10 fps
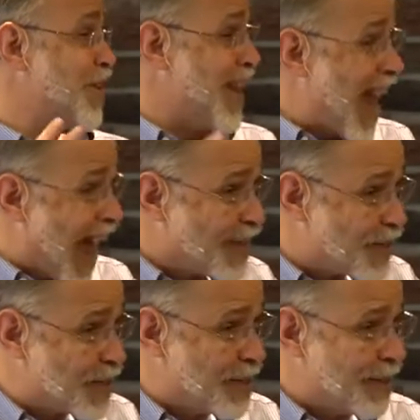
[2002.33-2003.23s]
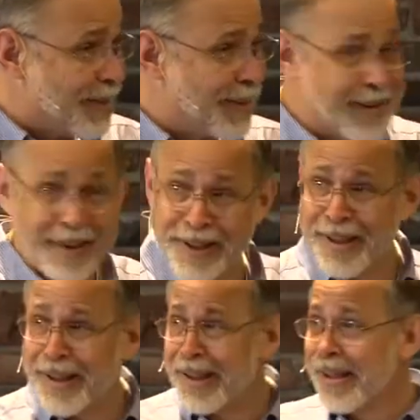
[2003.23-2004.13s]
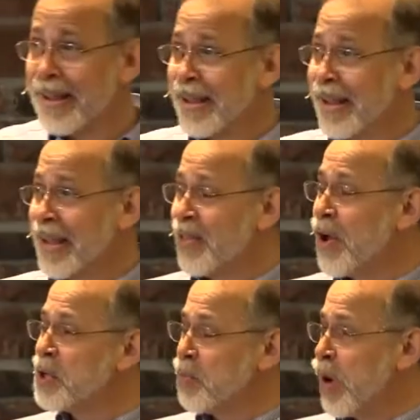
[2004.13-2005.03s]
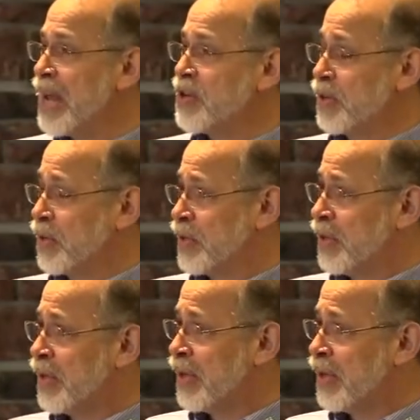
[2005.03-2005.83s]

nest in those branches.